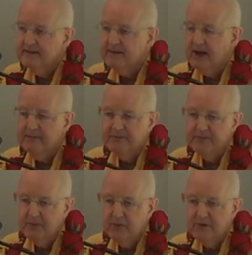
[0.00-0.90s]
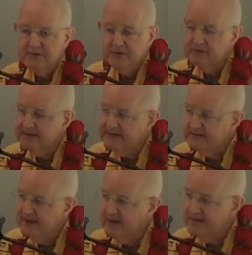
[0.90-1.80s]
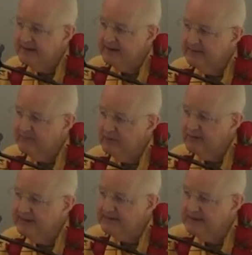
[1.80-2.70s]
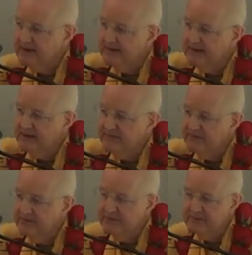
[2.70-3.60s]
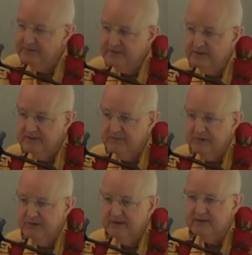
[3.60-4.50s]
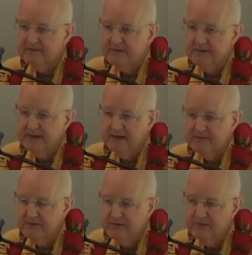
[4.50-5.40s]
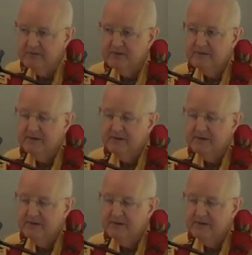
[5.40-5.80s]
times four, so like Saturday morning, Saturday afternoon, Sunday morning, Sunday afternoon.